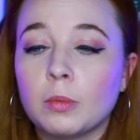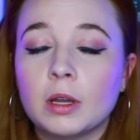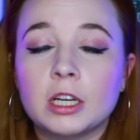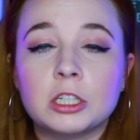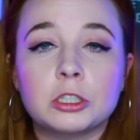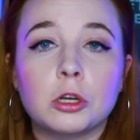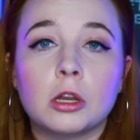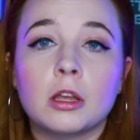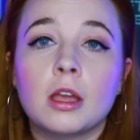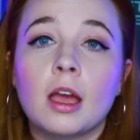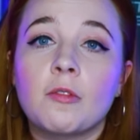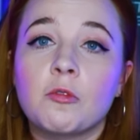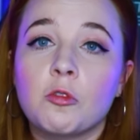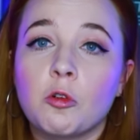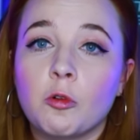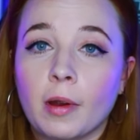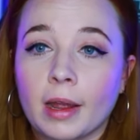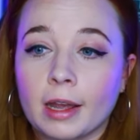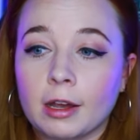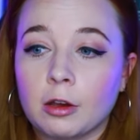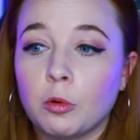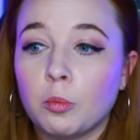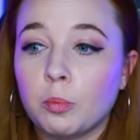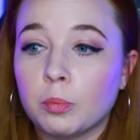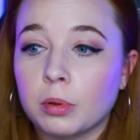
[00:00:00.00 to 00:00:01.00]
make sure you have a
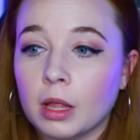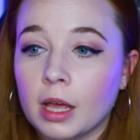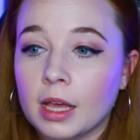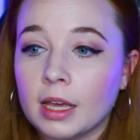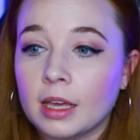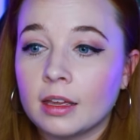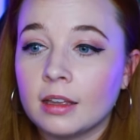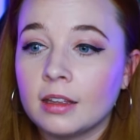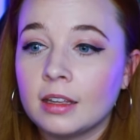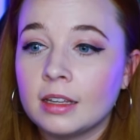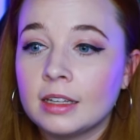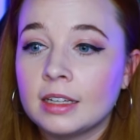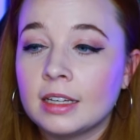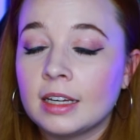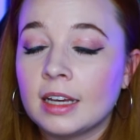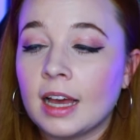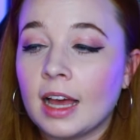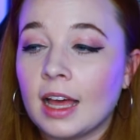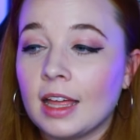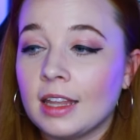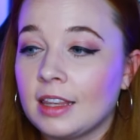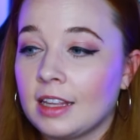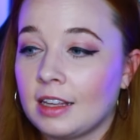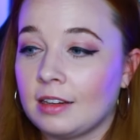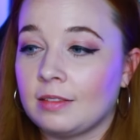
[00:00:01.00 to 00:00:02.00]
record player,
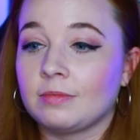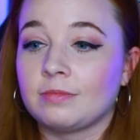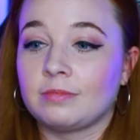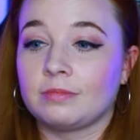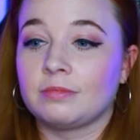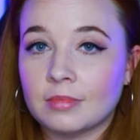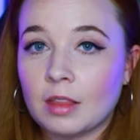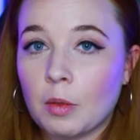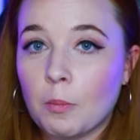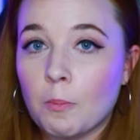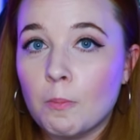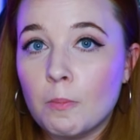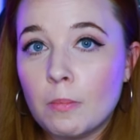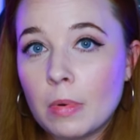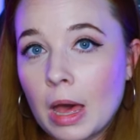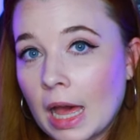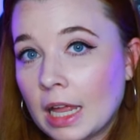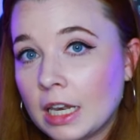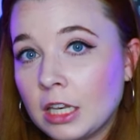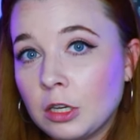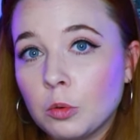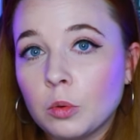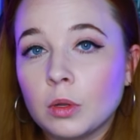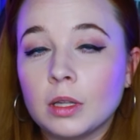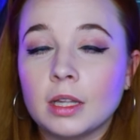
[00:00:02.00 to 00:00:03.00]
and then
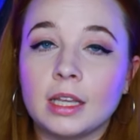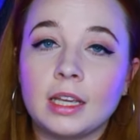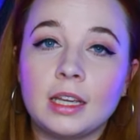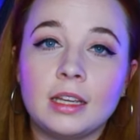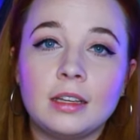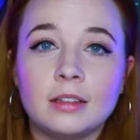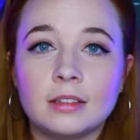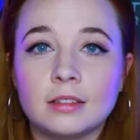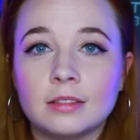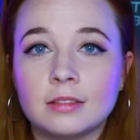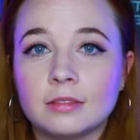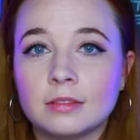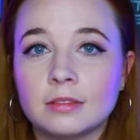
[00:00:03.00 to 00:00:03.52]
manually